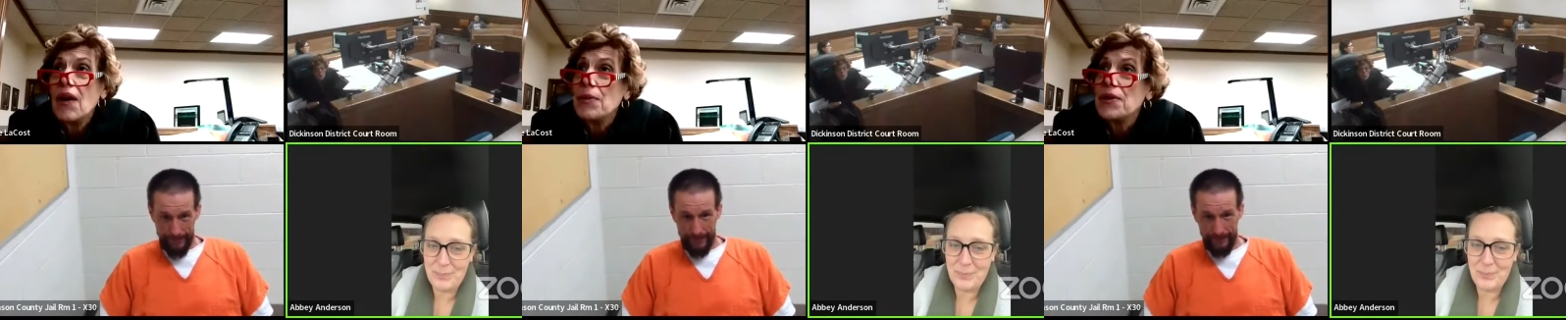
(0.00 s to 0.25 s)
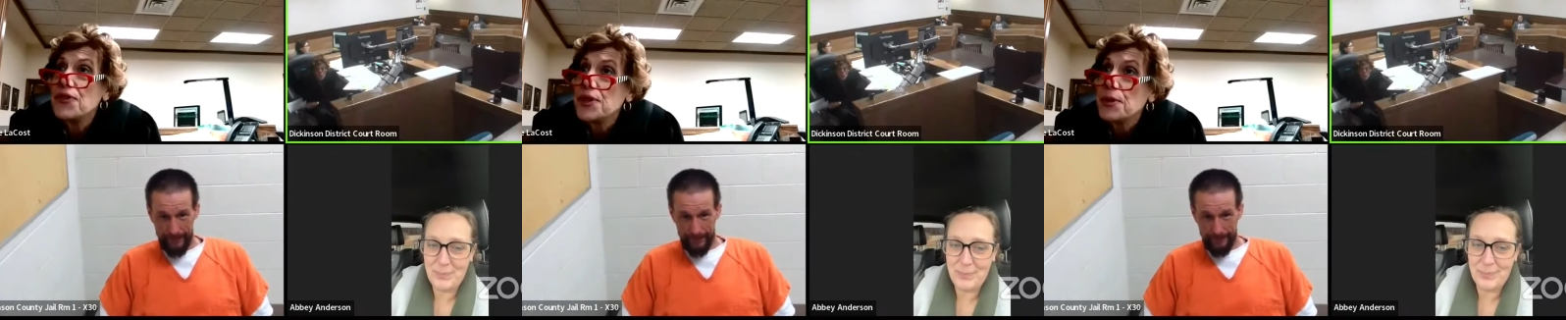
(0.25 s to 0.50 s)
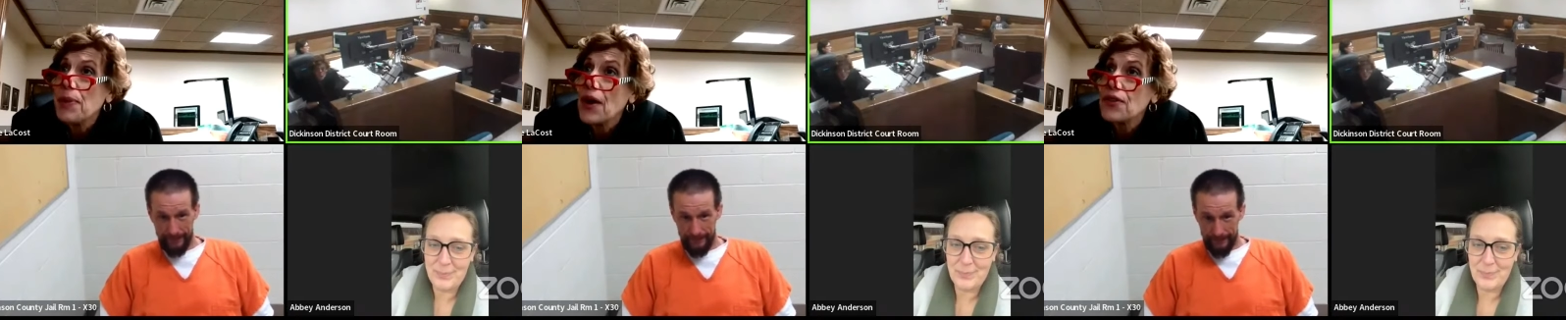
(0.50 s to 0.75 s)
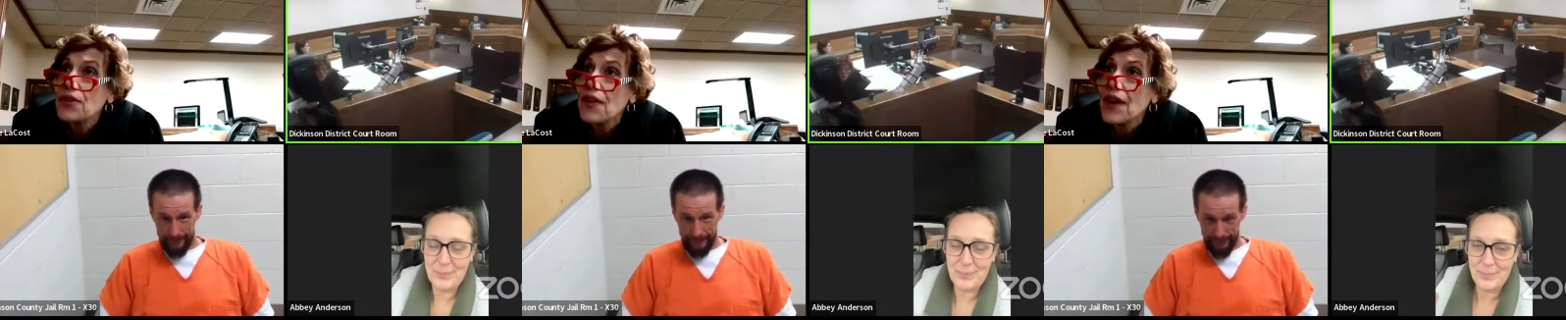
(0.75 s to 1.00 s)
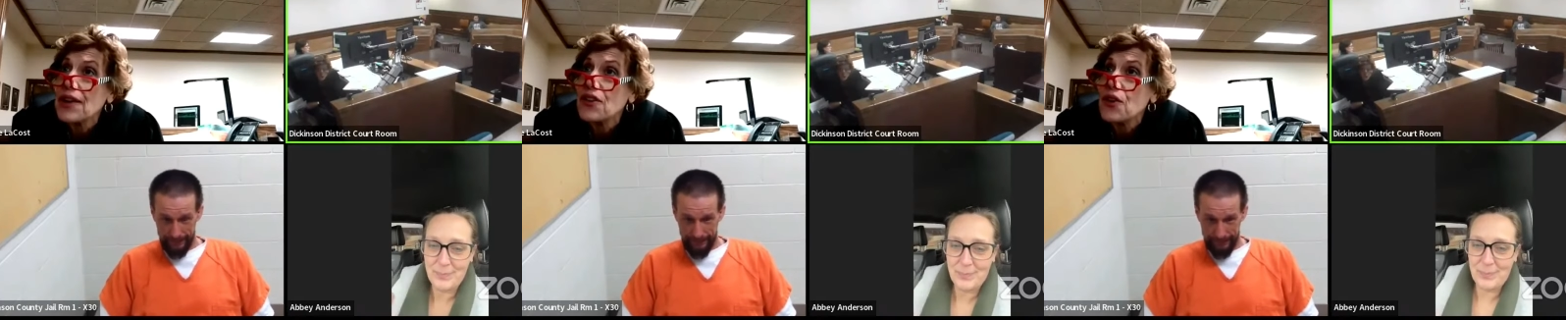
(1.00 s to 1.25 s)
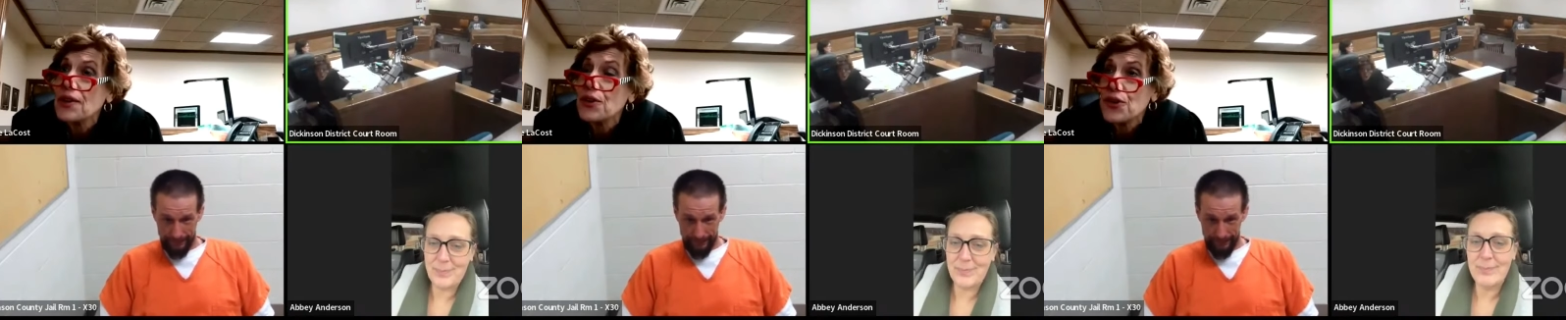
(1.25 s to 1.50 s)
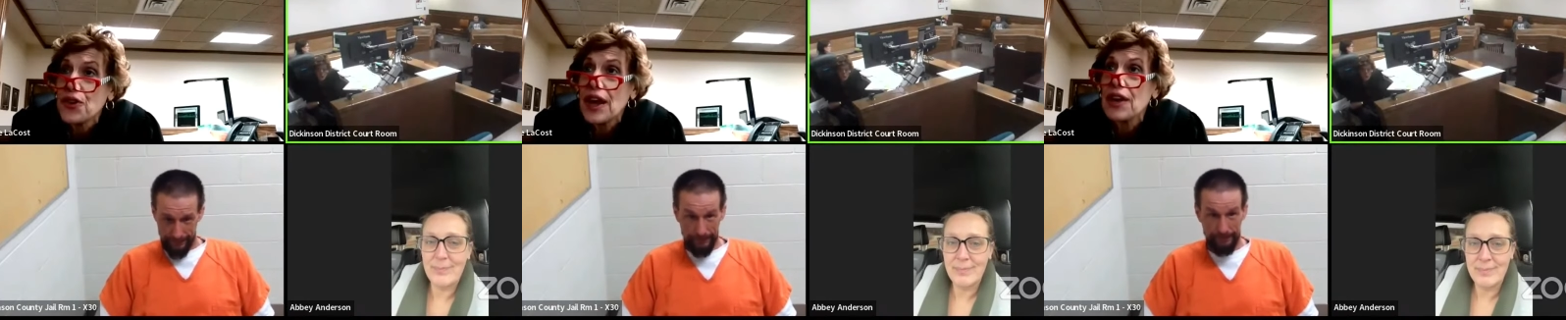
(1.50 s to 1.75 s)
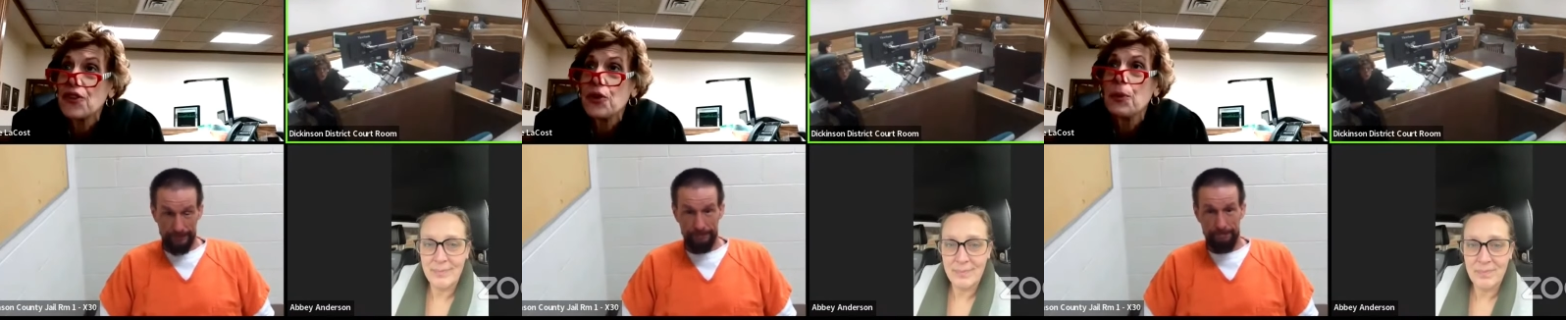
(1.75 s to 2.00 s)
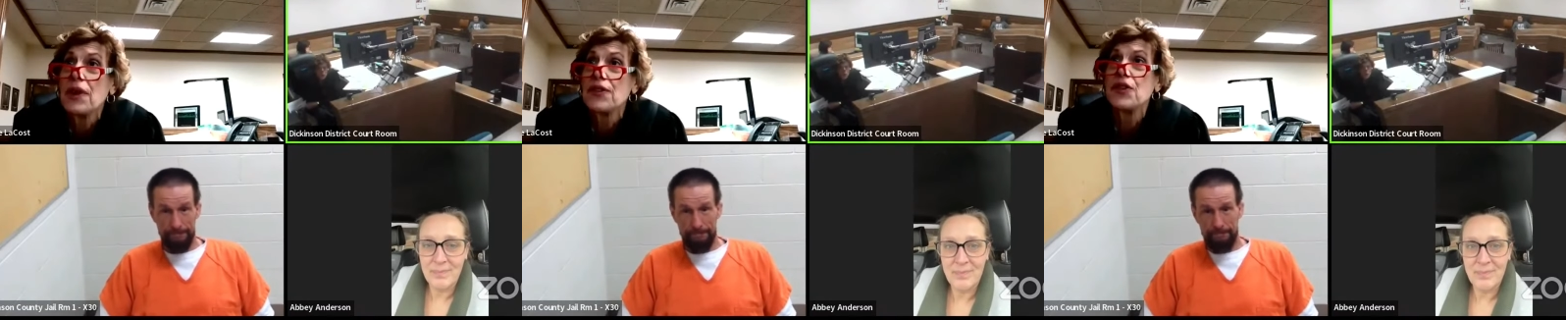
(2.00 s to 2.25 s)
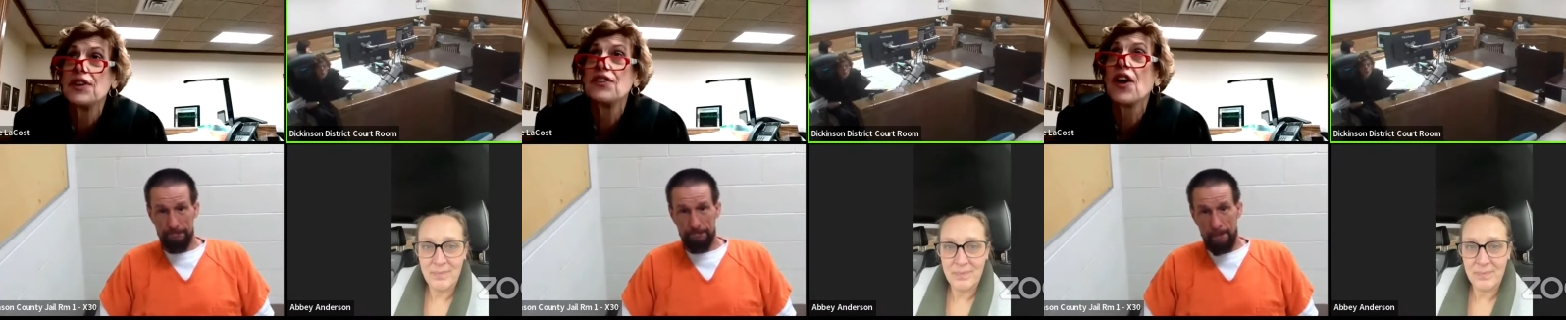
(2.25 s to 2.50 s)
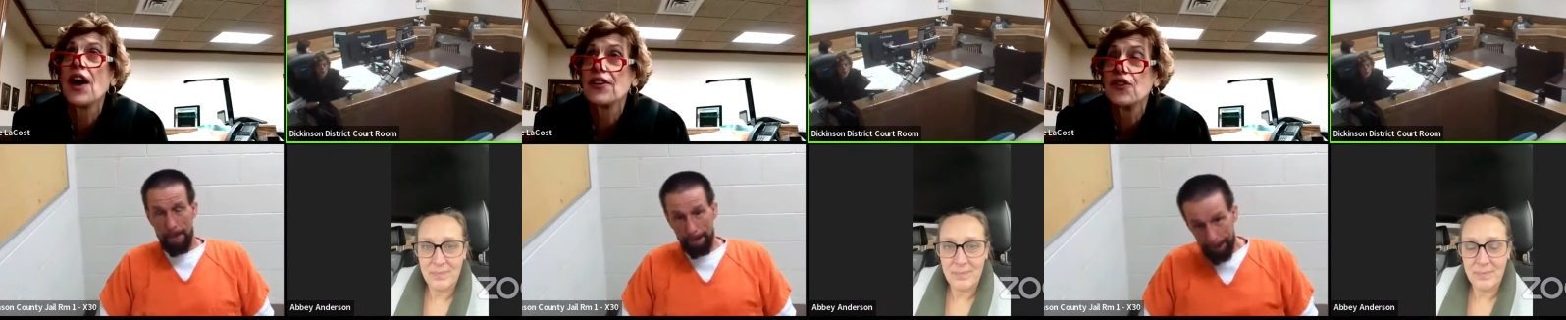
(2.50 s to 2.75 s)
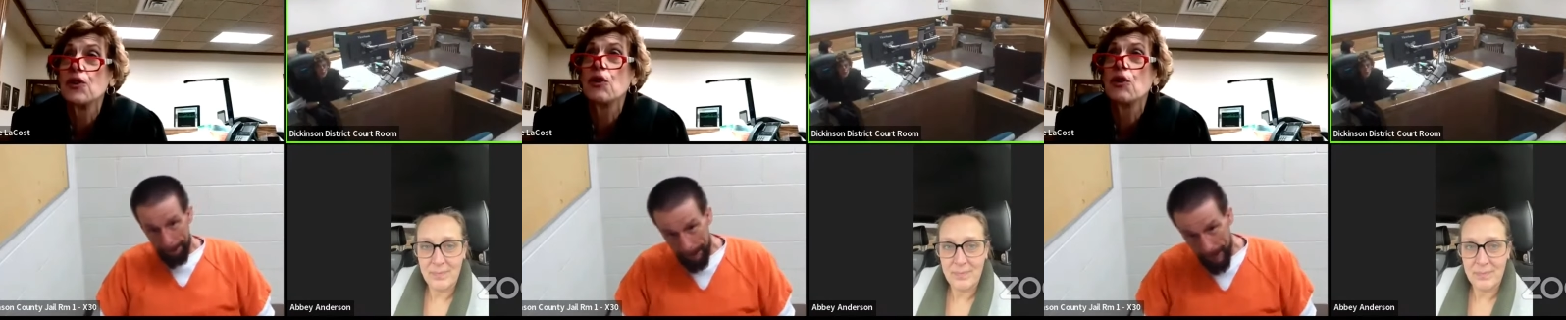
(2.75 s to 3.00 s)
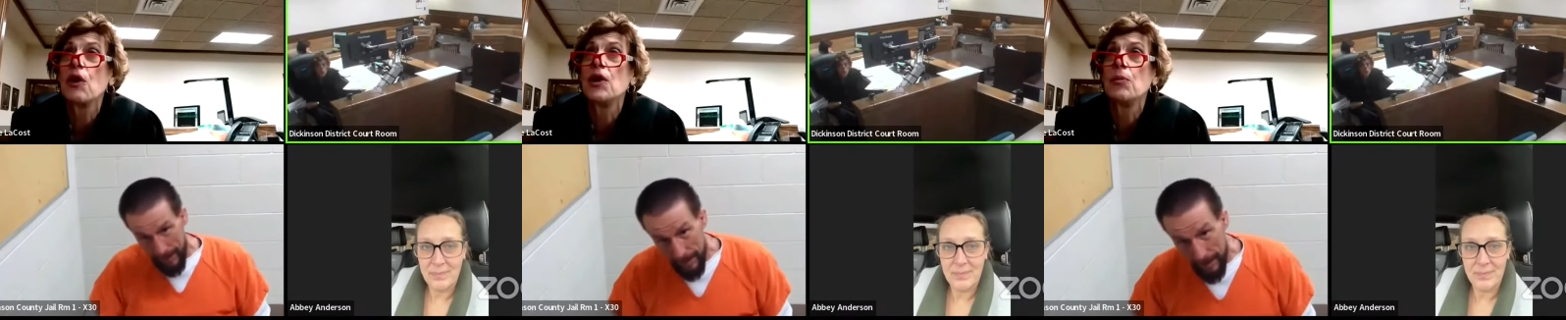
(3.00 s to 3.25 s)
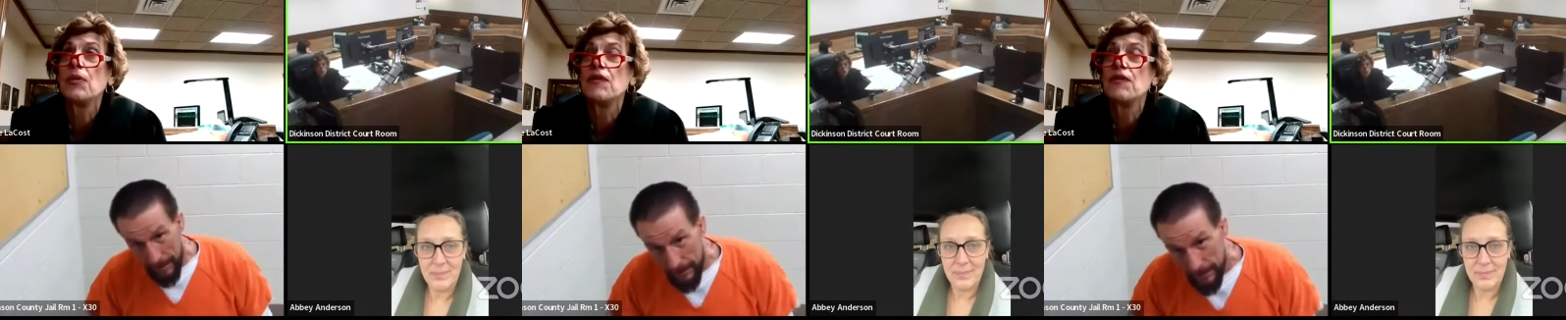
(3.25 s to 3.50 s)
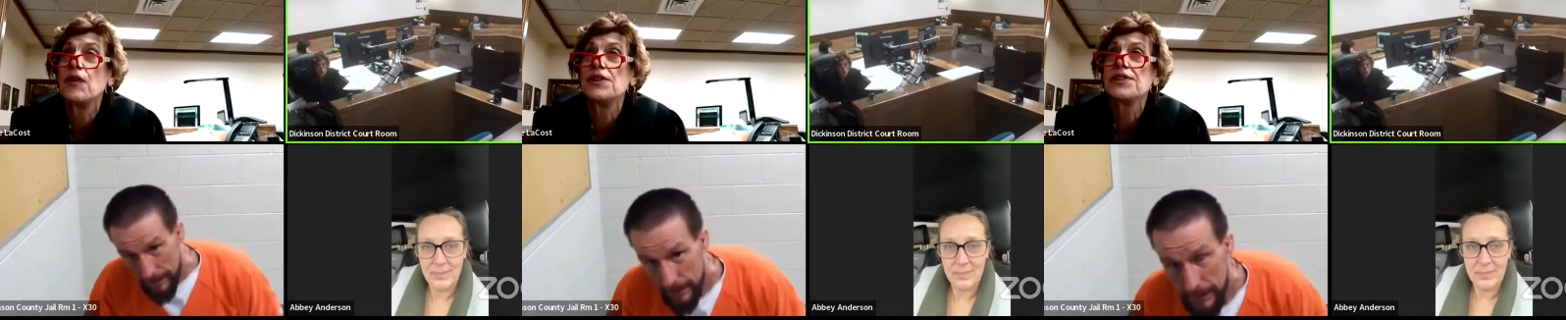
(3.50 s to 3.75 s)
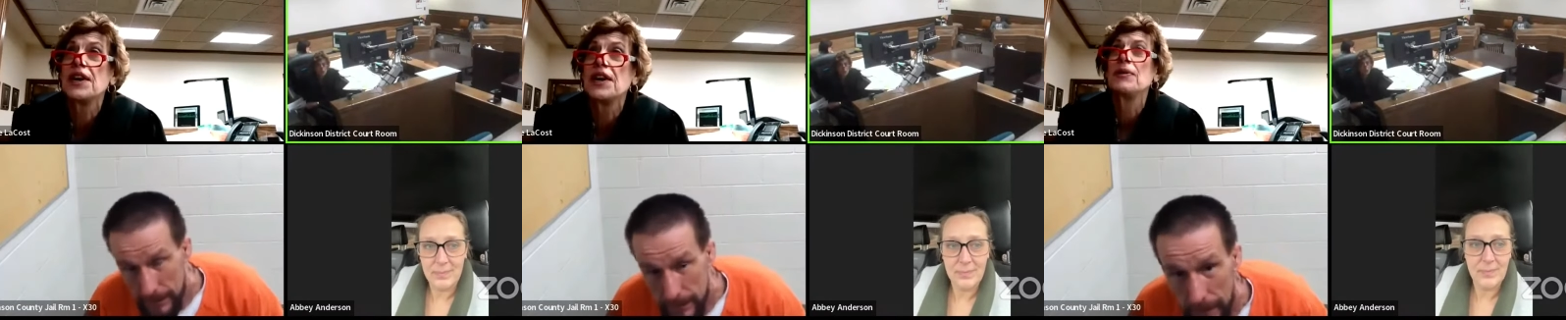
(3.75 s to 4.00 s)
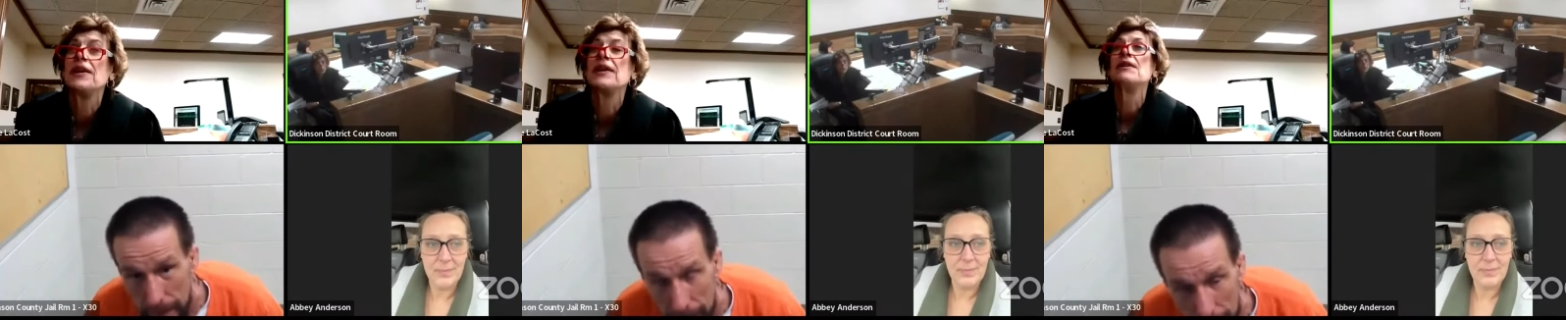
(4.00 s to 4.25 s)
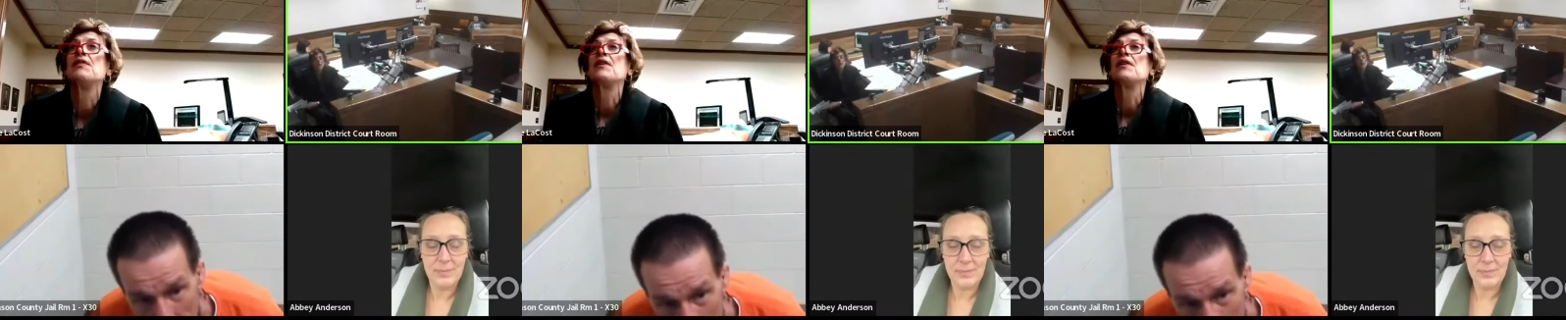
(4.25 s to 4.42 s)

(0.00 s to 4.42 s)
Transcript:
Speaker 1: All right, Mr. Peltola, do you understand? She wants you to talk to your lawyer before you tell me